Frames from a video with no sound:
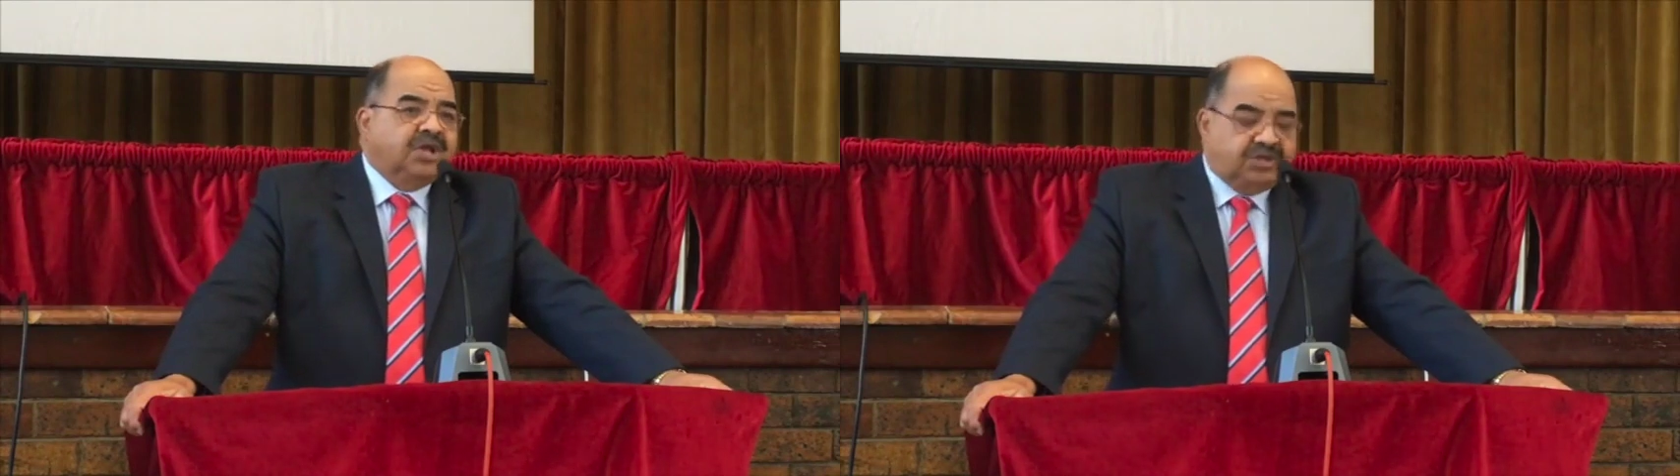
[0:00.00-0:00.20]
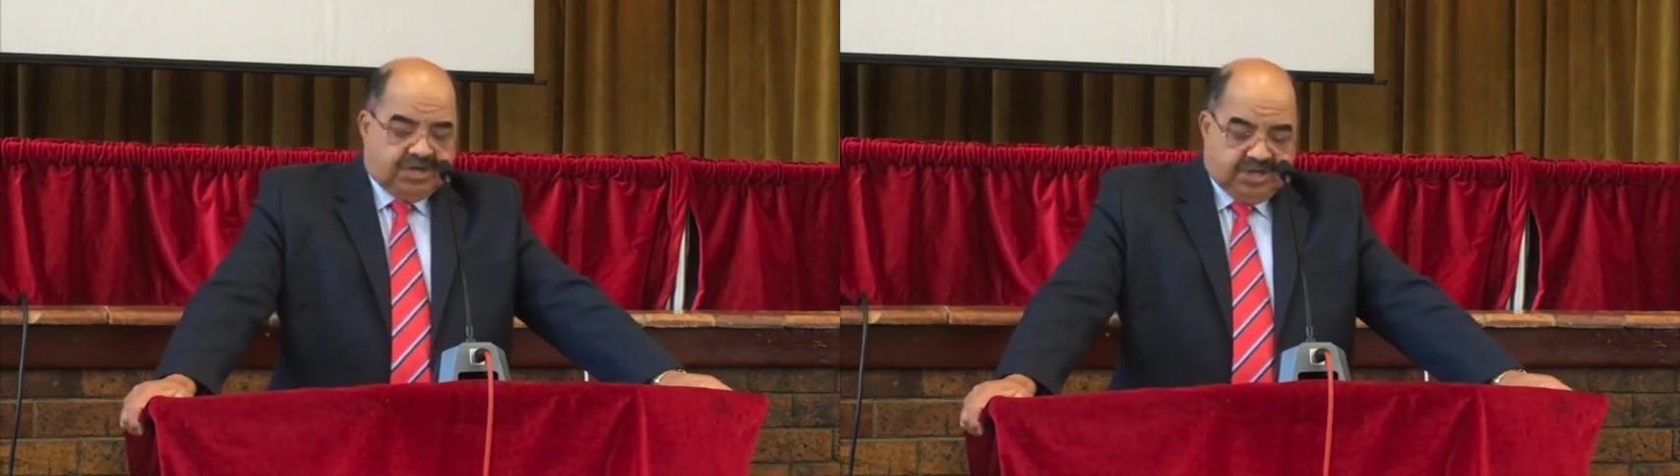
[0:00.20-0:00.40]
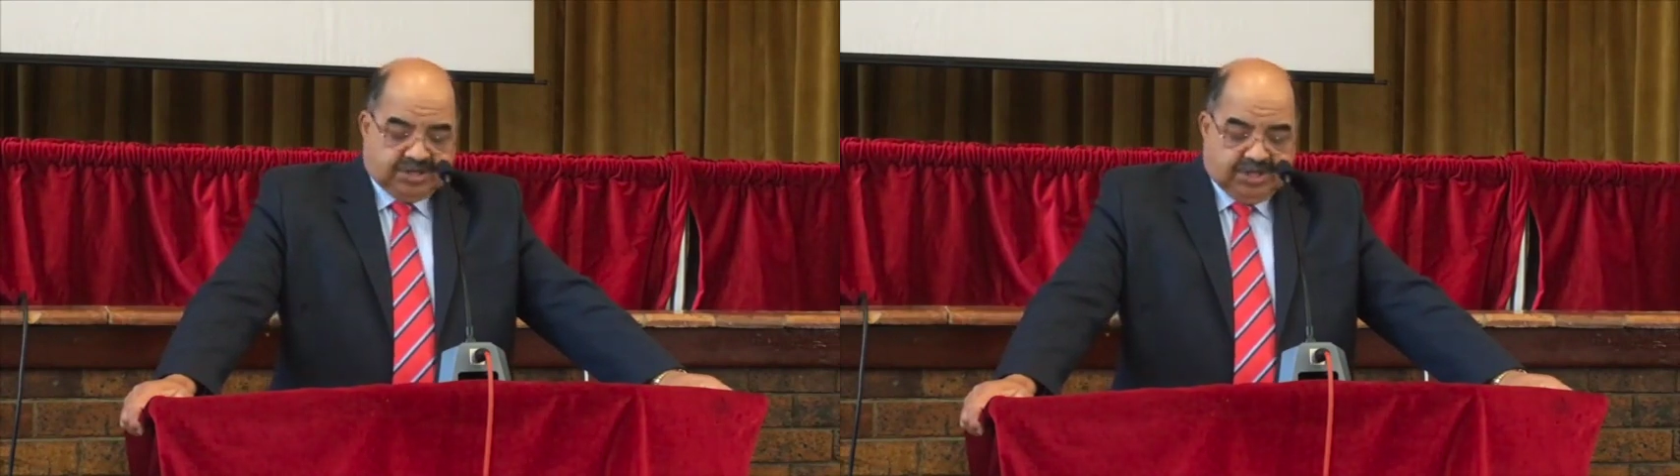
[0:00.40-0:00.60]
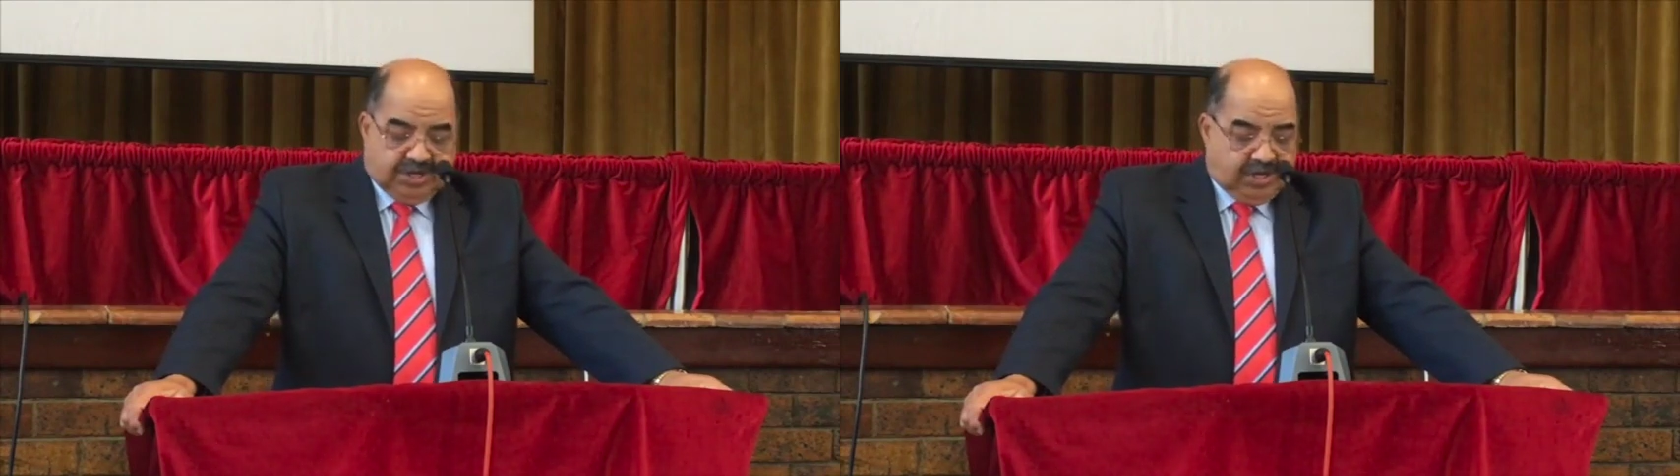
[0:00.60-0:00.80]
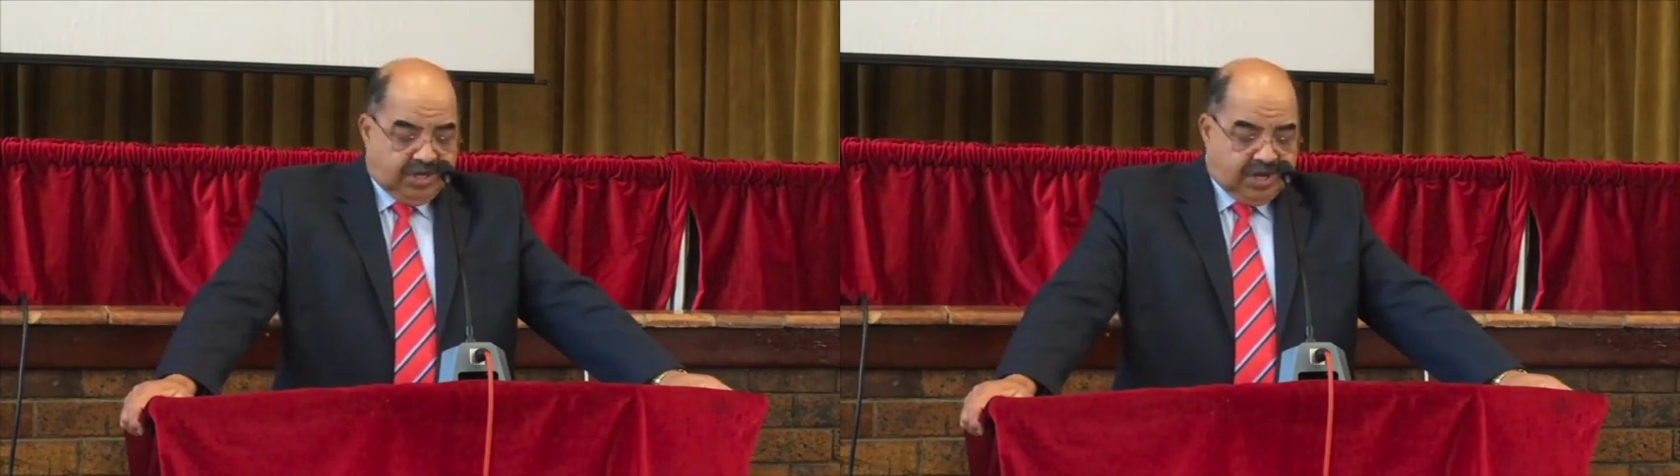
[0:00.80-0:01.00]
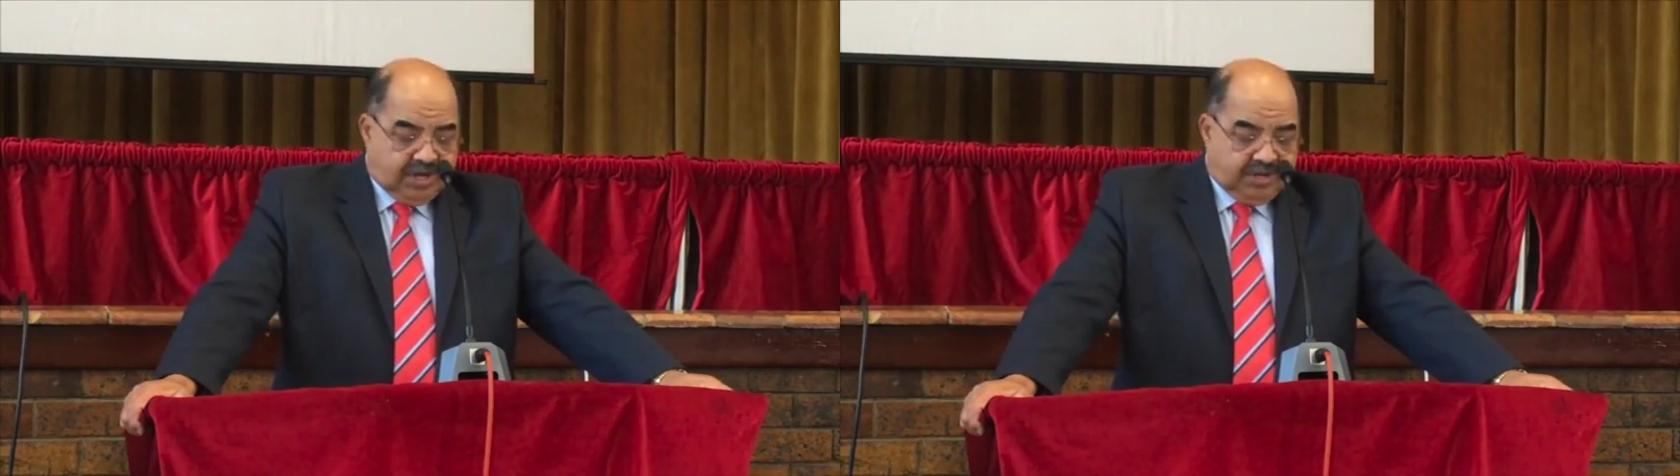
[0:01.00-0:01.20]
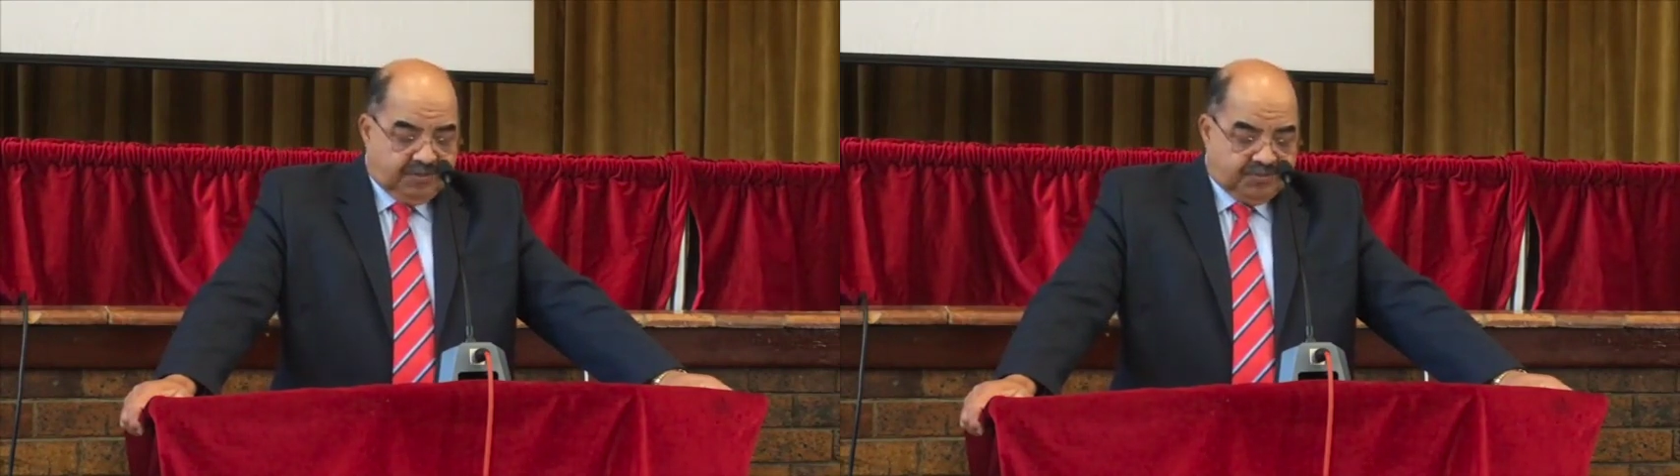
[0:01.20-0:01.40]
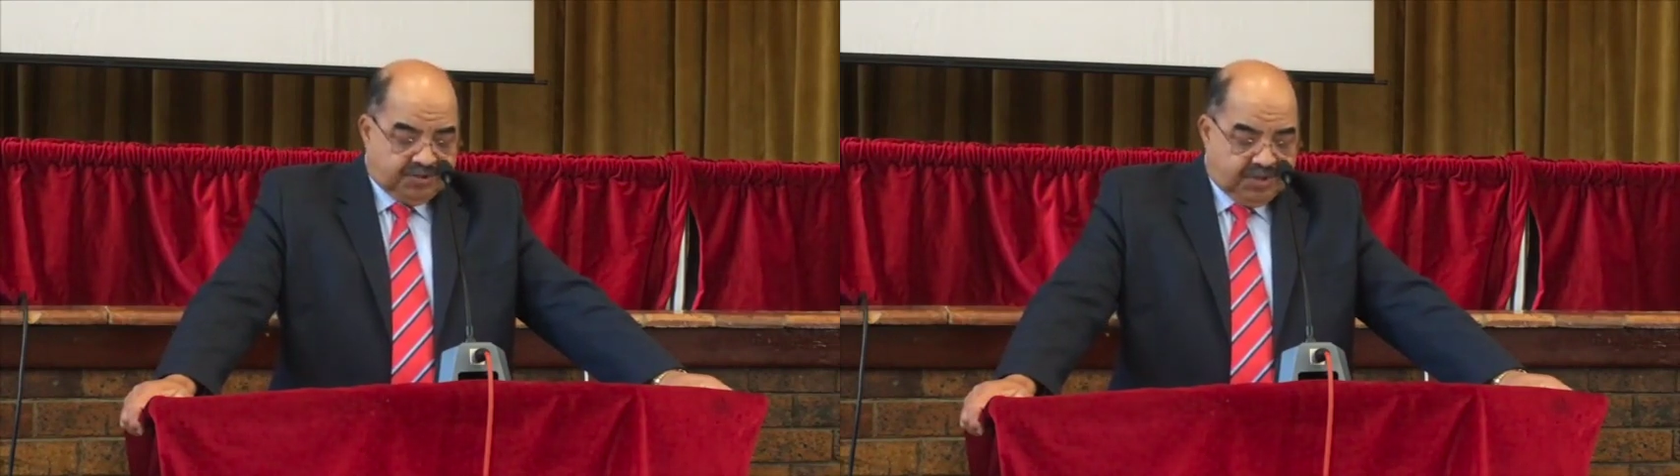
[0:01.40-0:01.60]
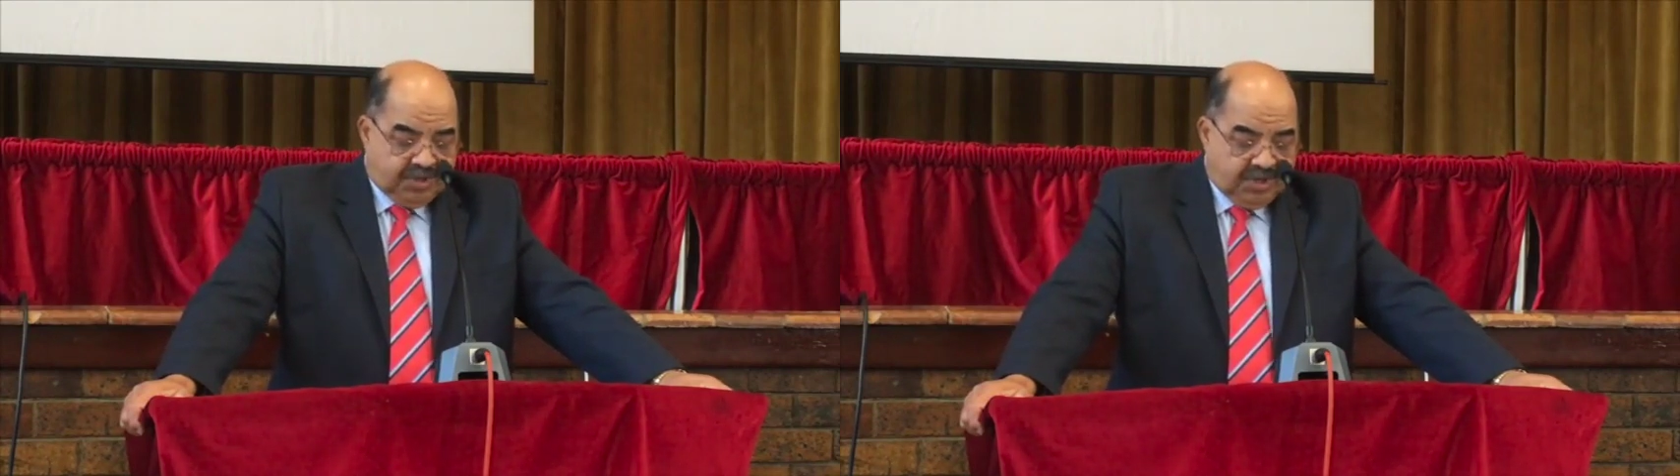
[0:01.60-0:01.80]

addressing in a